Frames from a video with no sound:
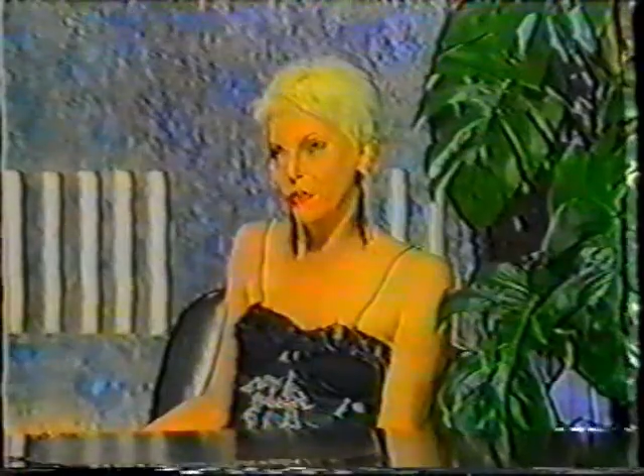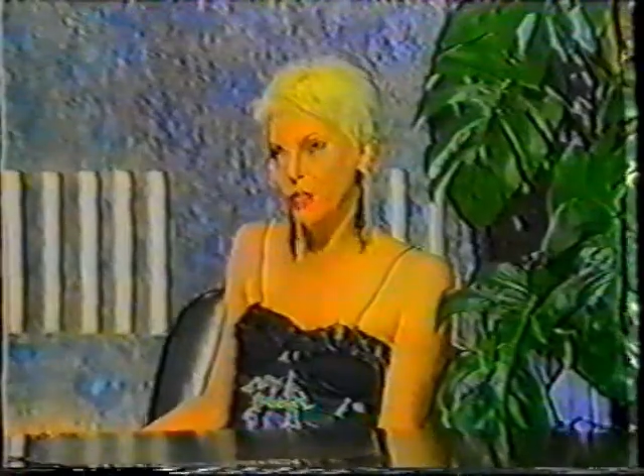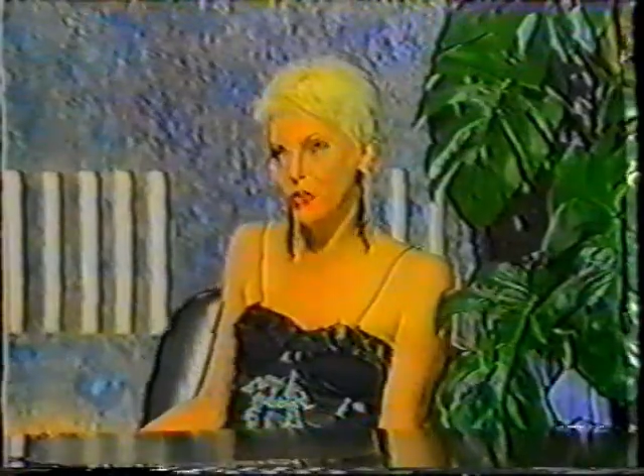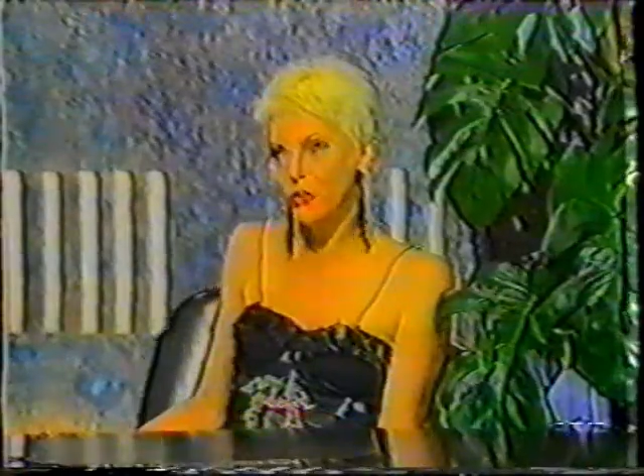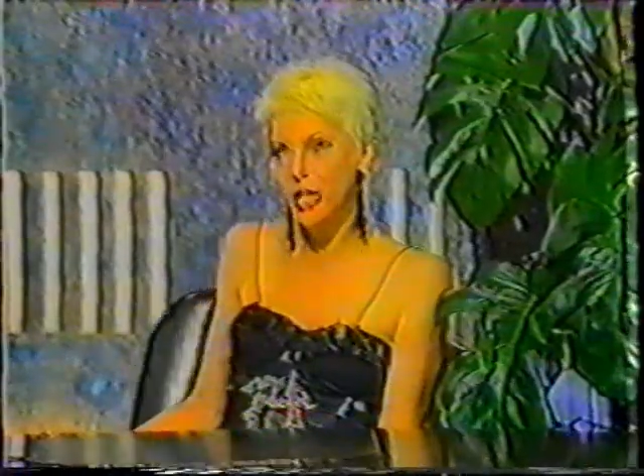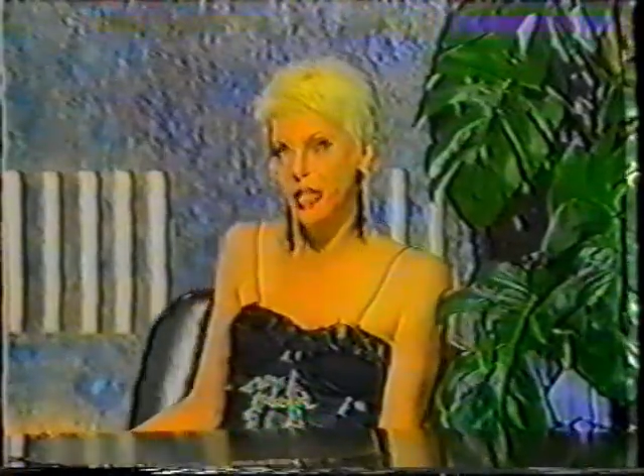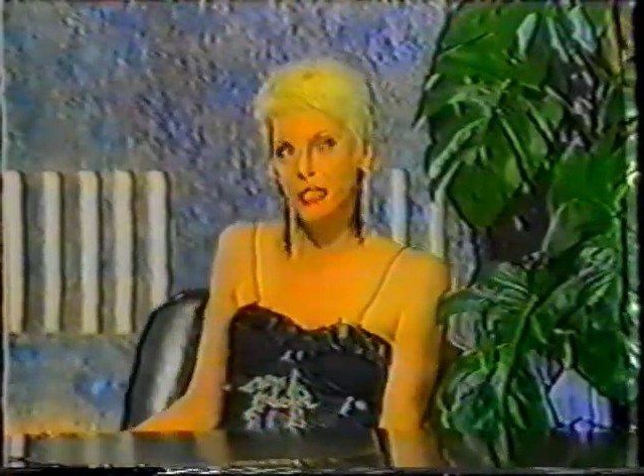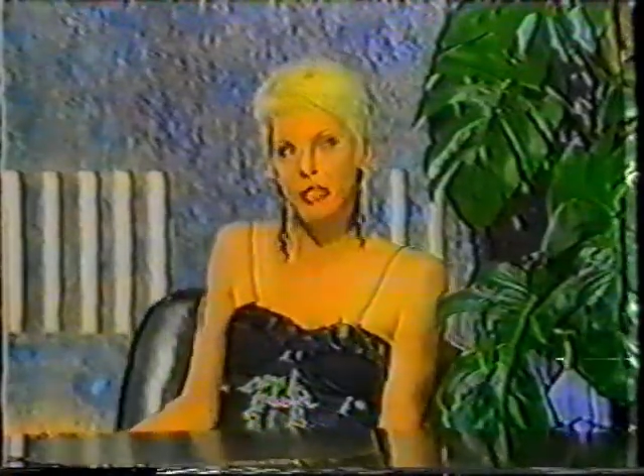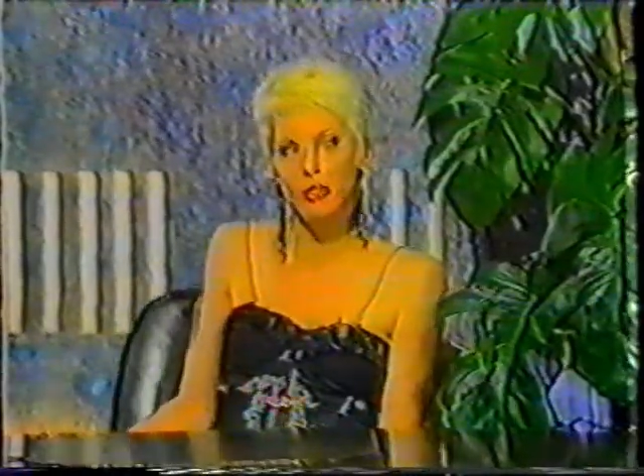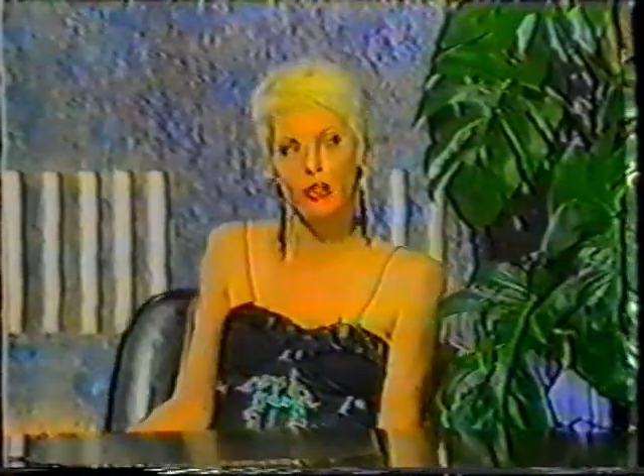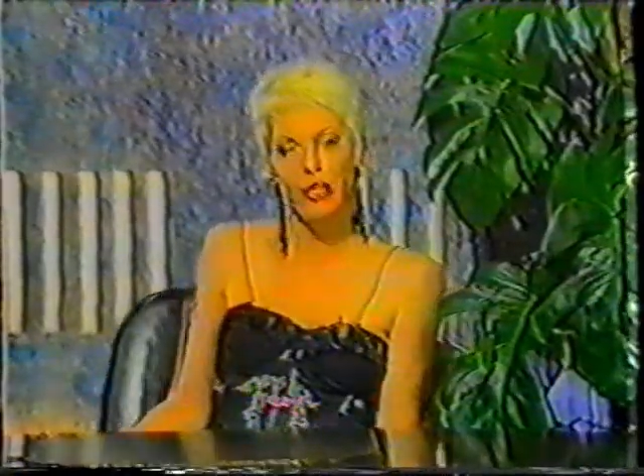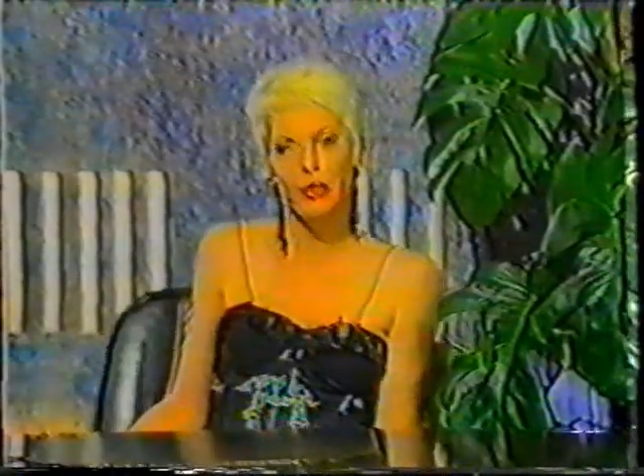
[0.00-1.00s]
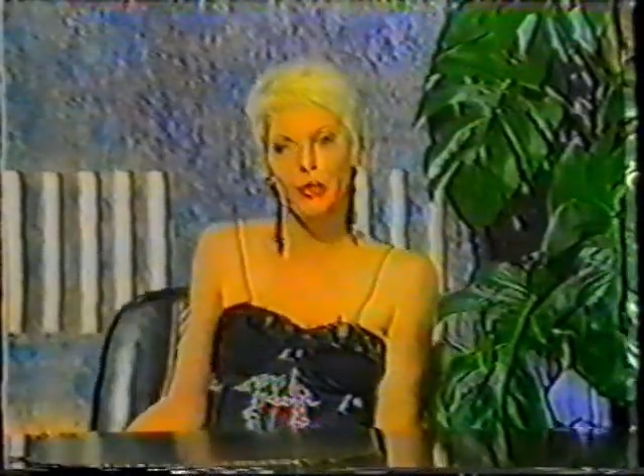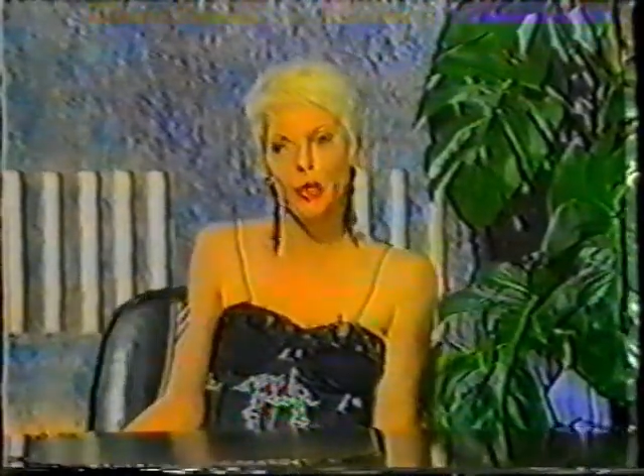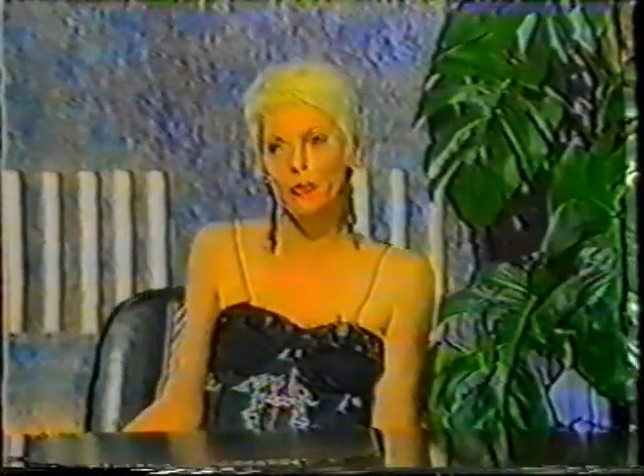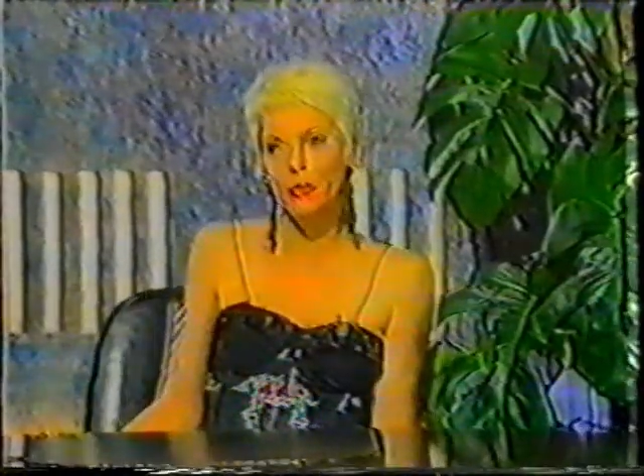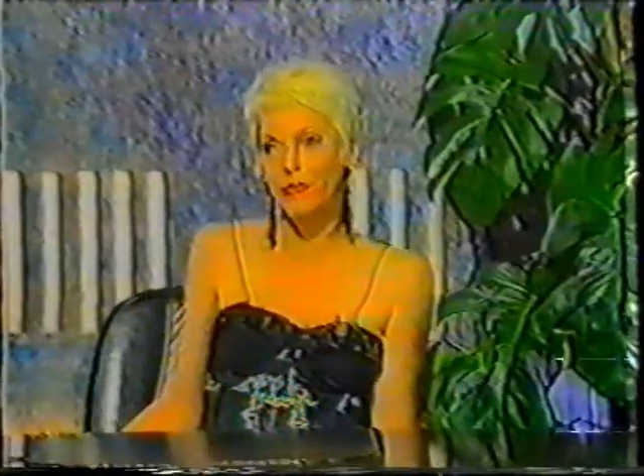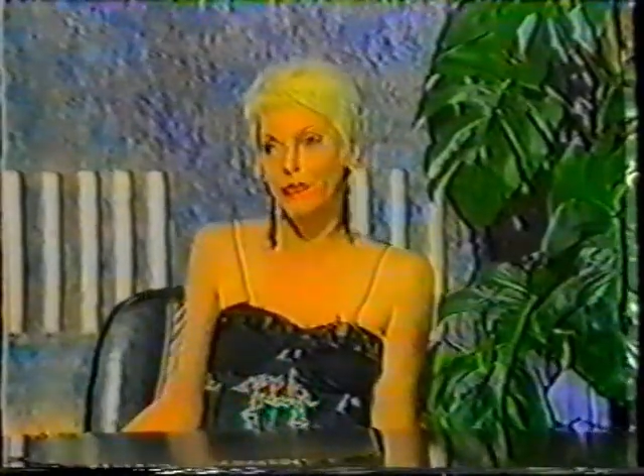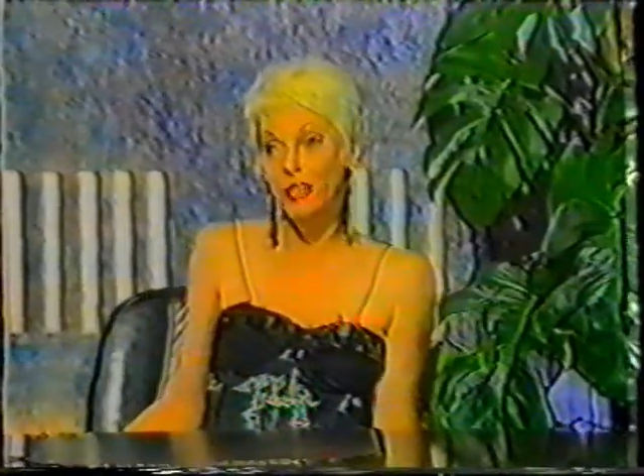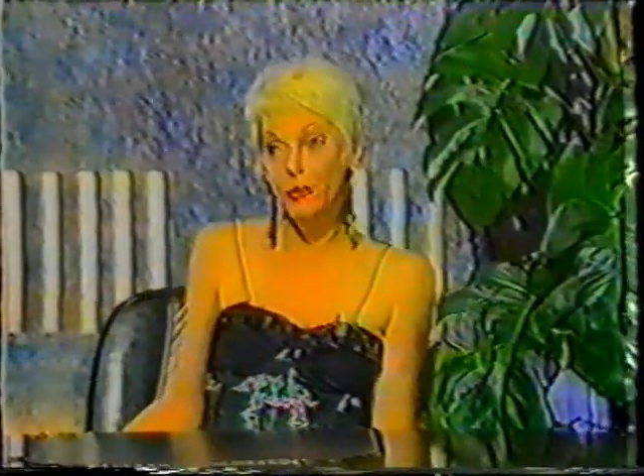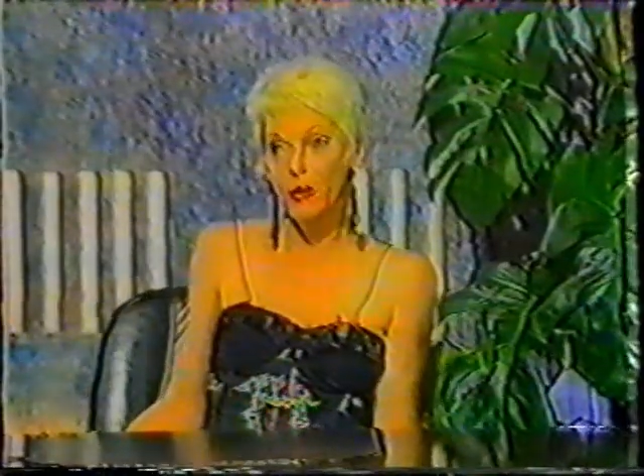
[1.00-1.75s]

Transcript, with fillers: You've been trained as a lawyer. You know perfectly